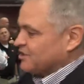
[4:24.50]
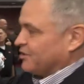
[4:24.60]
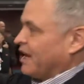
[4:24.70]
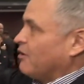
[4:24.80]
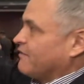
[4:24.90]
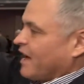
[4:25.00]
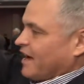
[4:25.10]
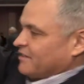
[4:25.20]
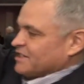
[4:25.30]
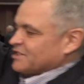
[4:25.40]
So now I've
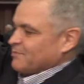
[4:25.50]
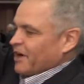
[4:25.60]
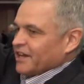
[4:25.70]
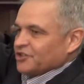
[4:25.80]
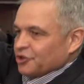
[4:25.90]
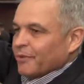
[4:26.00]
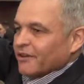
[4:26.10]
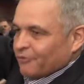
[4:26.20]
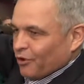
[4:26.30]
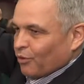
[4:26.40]
got, this is my
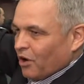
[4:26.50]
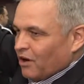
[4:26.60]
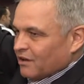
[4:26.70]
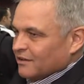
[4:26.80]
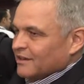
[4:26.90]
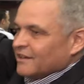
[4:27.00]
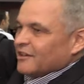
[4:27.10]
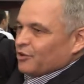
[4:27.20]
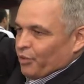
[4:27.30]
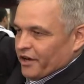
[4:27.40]
2x4 wall
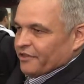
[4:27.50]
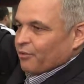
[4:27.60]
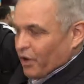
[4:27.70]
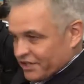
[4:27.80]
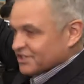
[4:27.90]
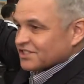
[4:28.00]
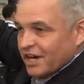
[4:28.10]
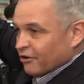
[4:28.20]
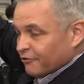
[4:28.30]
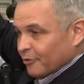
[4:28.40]
with 1 inch of
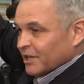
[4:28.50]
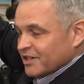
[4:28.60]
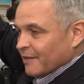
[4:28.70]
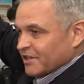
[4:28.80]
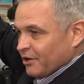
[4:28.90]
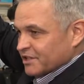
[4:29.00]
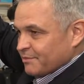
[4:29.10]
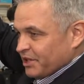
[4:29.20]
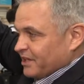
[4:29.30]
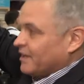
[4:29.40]
styrofoam on top of the
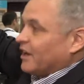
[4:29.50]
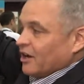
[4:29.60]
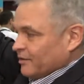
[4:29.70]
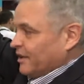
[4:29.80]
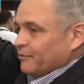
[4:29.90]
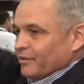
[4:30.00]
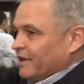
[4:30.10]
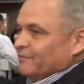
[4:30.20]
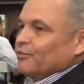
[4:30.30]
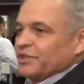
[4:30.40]
OSB.
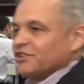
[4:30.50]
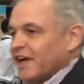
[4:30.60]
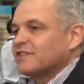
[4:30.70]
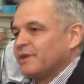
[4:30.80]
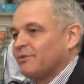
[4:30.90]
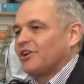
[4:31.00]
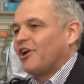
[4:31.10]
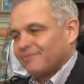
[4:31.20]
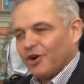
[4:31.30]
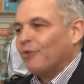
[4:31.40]
And wouldn't you like to be able
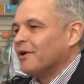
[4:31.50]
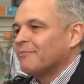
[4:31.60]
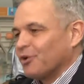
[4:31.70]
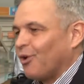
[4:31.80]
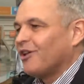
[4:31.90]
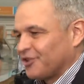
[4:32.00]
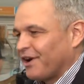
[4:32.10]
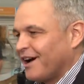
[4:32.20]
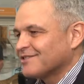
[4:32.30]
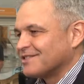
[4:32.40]
to open up your wall in
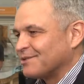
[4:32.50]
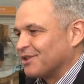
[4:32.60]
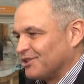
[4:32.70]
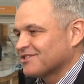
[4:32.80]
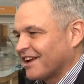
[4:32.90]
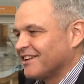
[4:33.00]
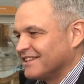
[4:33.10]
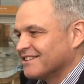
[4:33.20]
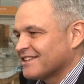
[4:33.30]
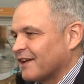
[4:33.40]
your house and see what it looks like on
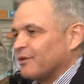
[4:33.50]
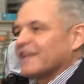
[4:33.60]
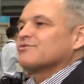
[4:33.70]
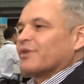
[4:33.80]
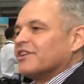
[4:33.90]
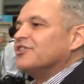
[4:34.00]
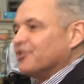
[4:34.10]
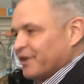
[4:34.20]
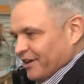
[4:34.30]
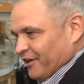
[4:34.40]
the inside? Well, that's what we're going to
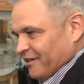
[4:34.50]
do here.